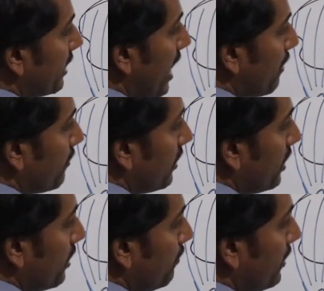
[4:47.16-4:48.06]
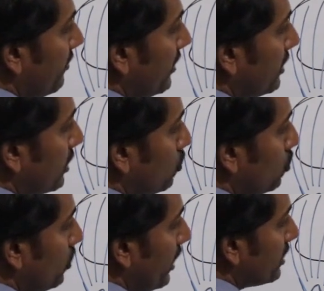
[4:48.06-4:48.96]
gap between the
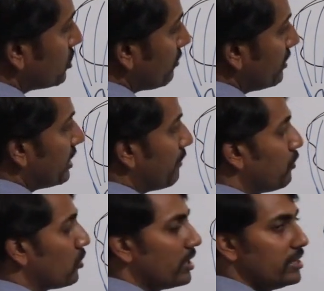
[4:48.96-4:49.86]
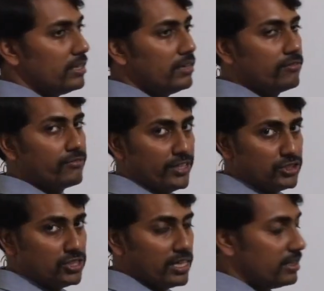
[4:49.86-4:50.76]
two layers of the temporal
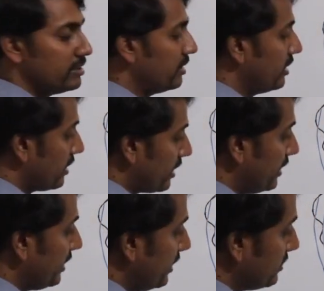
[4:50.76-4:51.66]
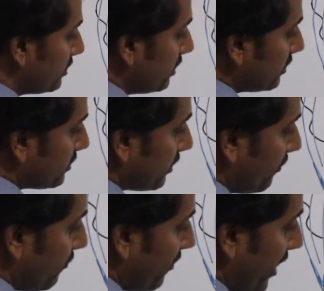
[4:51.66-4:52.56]
fascia contains some